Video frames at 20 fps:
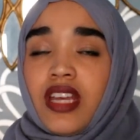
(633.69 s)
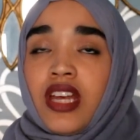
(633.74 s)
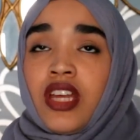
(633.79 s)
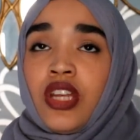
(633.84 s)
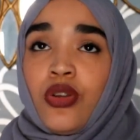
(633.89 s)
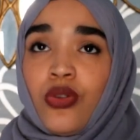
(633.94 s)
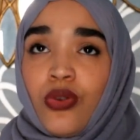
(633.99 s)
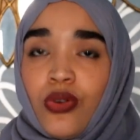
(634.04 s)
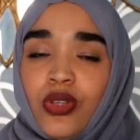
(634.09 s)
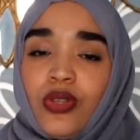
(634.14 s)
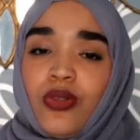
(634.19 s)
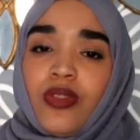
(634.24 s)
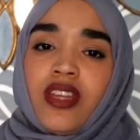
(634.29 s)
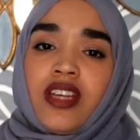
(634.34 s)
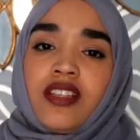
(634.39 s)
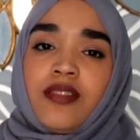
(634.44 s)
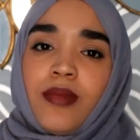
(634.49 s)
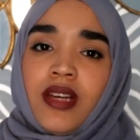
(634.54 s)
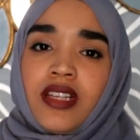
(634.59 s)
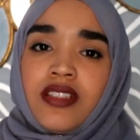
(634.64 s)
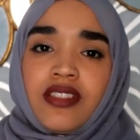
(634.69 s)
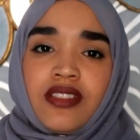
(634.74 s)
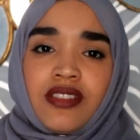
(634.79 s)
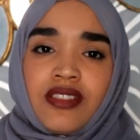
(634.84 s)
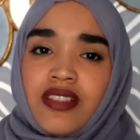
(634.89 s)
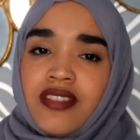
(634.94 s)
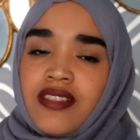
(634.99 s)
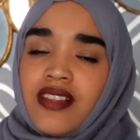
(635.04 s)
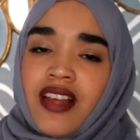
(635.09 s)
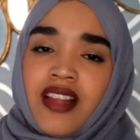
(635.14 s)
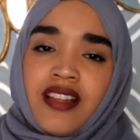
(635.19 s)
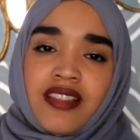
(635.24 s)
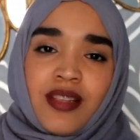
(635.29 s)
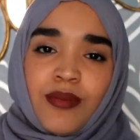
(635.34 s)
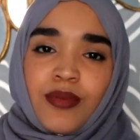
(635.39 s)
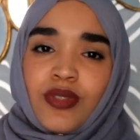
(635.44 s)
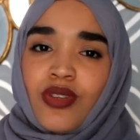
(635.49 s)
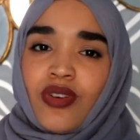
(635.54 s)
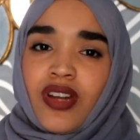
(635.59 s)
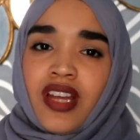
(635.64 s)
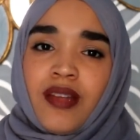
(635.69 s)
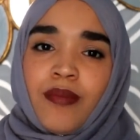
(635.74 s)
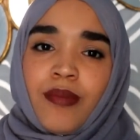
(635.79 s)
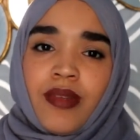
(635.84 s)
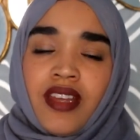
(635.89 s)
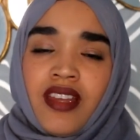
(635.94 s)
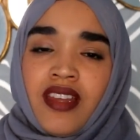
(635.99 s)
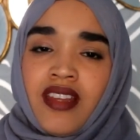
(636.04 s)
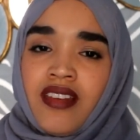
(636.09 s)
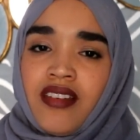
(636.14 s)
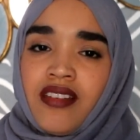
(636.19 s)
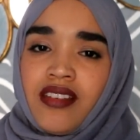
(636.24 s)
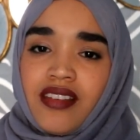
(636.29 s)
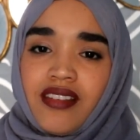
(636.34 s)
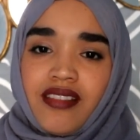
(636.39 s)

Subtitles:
annoy you that much, just unsubscribe and,